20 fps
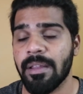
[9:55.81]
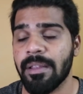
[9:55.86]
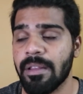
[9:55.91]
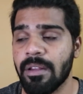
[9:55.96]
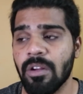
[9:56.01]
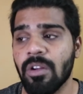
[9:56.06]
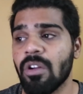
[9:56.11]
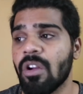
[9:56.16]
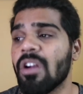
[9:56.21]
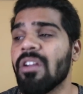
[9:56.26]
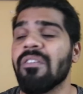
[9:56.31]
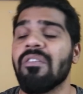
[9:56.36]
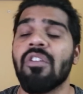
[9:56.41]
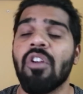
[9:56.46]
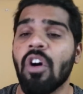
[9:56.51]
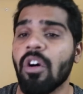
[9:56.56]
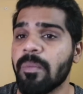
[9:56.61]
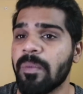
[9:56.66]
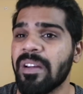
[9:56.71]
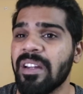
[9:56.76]
a lot of
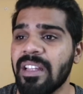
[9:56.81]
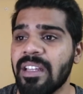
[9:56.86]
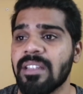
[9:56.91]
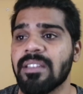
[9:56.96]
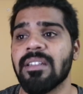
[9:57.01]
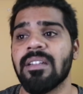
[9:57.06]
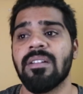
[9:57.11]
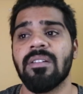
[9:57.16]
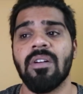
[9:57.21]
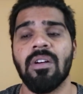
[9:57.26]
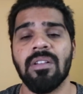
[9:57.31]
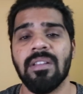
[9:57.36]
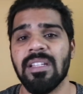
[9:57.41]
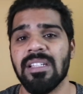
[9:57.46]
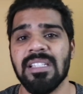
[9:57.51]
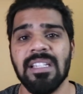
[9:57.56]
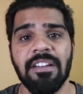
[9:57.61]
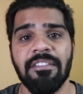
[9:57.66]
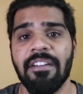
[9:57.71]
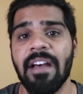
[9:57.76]
robberies and all this
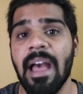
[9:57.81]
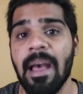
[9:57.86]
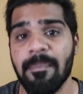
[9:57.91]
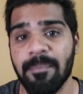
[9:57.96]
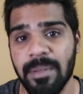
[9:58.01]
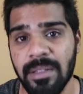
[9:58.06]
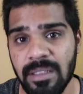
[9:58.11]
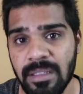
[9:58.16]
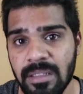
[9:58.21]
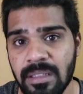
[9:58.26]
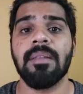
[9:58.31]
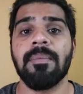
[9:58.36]
stuff happens.